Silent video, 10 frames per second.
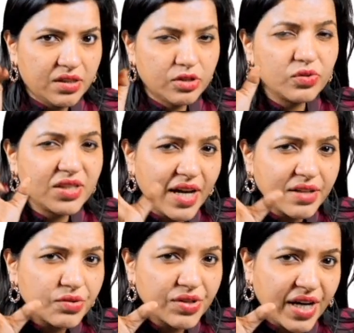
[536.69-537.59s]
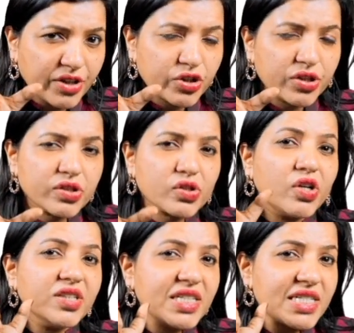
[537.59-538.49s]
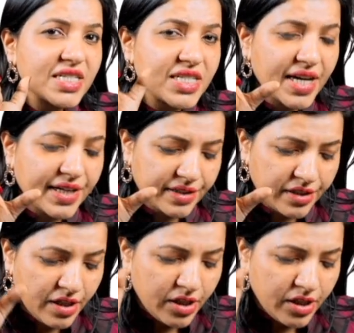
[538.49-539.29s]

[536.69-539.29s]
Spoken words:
So that reaction is called indirect.